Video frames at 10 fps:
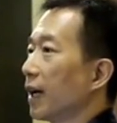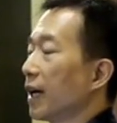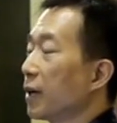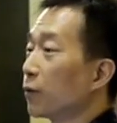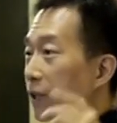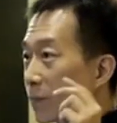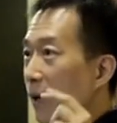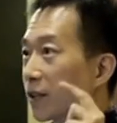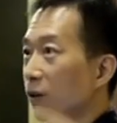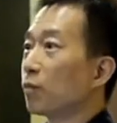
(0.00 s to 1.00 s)
It will
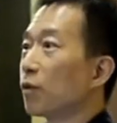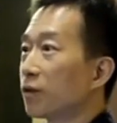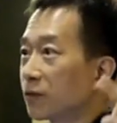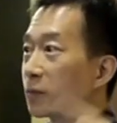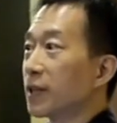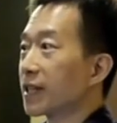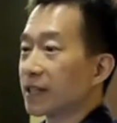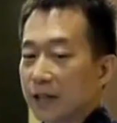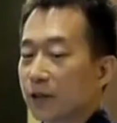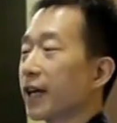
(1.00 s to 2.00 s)
demand a lot more from us
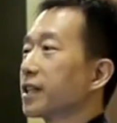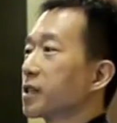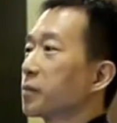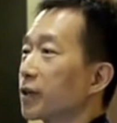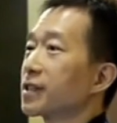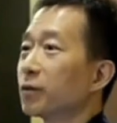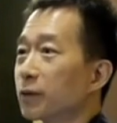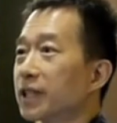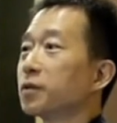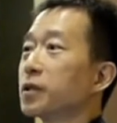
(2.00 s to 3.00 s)
as educators, because then
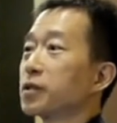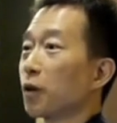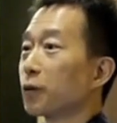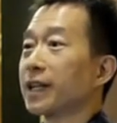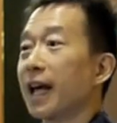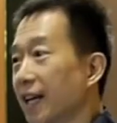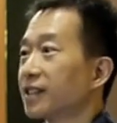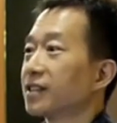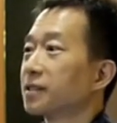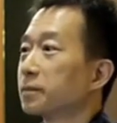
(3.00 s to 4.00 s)
we need to be
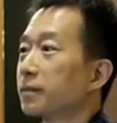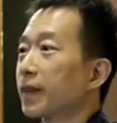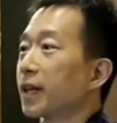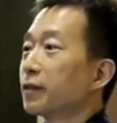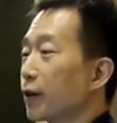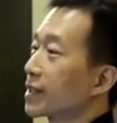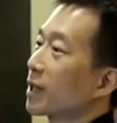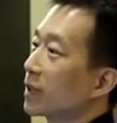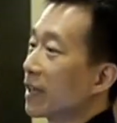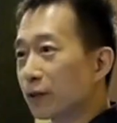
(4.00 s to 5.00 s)
storytellers. For
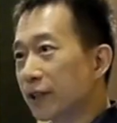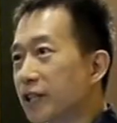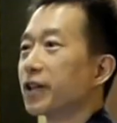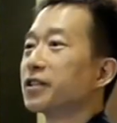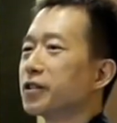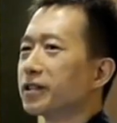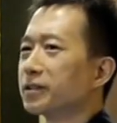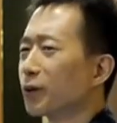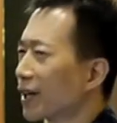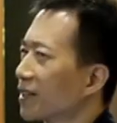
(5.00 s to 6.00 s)
example, if we teach
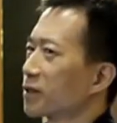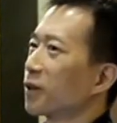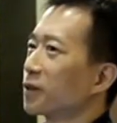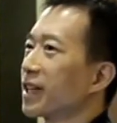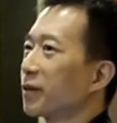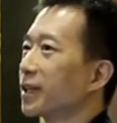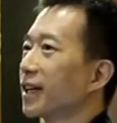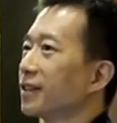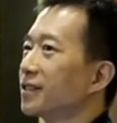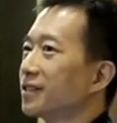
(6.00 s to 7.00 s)
engineering, what kind of stories can we
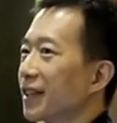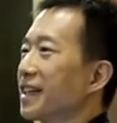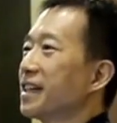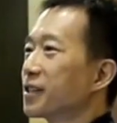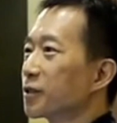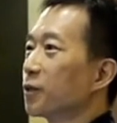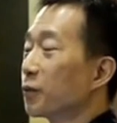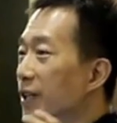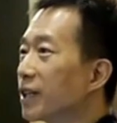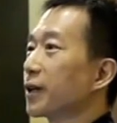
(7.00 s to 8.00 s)
tell, right? So
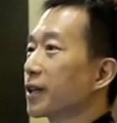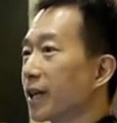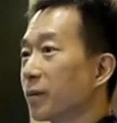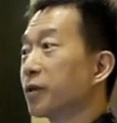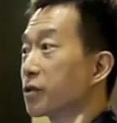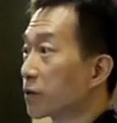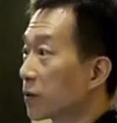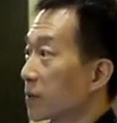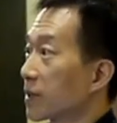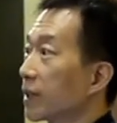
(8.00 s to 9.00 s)
we need to actually come up with
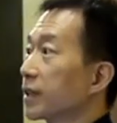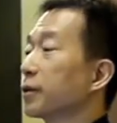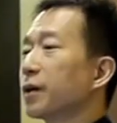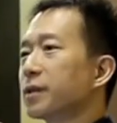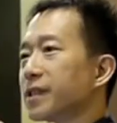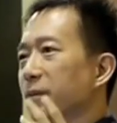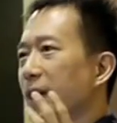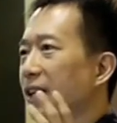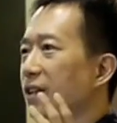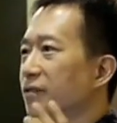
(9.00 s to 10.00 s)
scripts, to come up with some
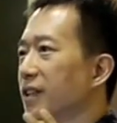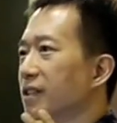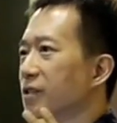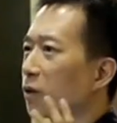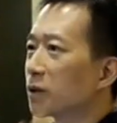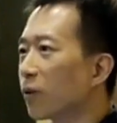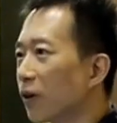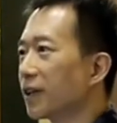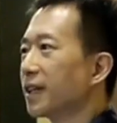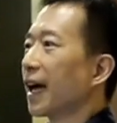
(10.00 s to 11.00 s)
kind of a
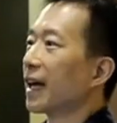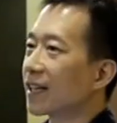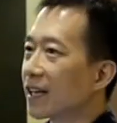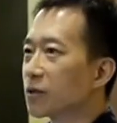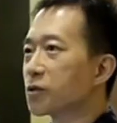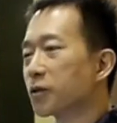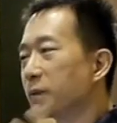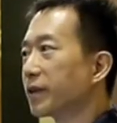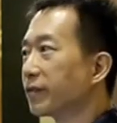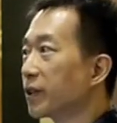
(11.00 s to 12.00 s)
storyboard, and then to
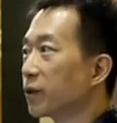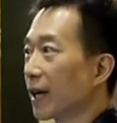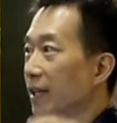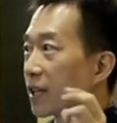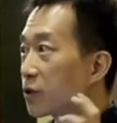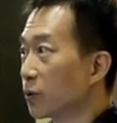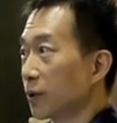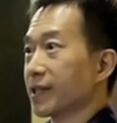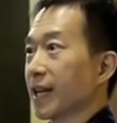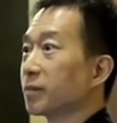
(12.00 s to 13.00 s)
script the video and then shoot
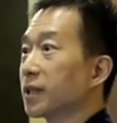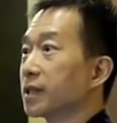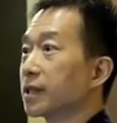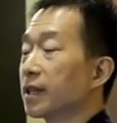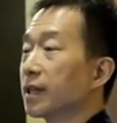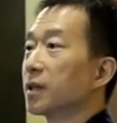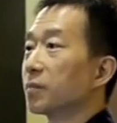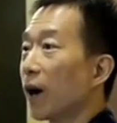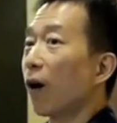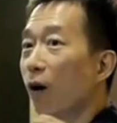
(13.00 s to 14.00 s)
the segment.
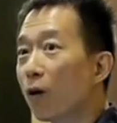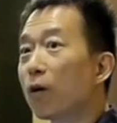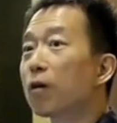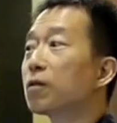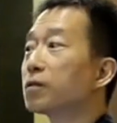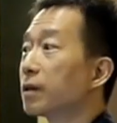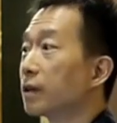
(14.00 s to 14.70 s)
But all